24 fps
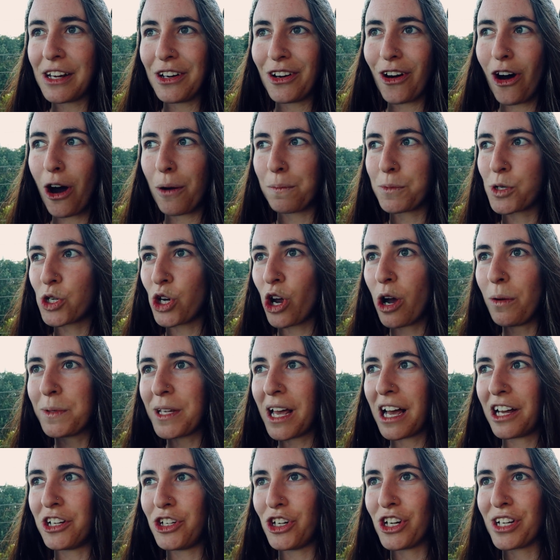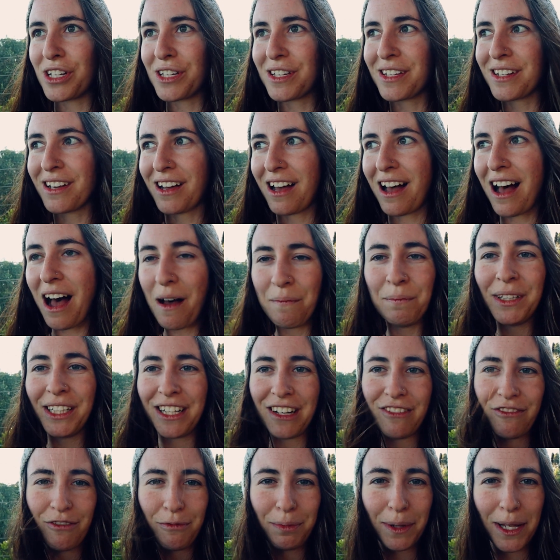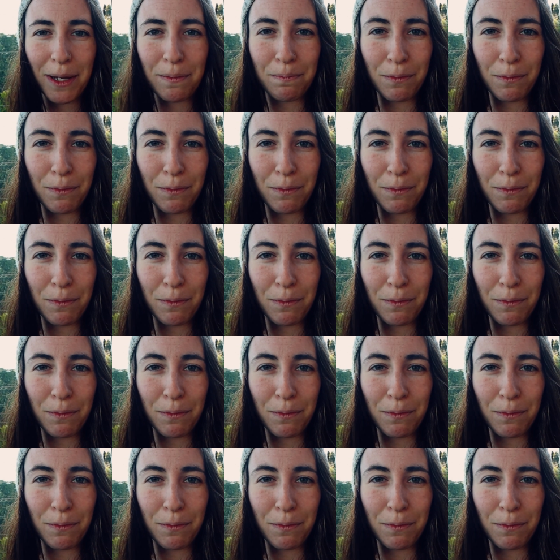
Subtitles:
in op shops are just unbelievably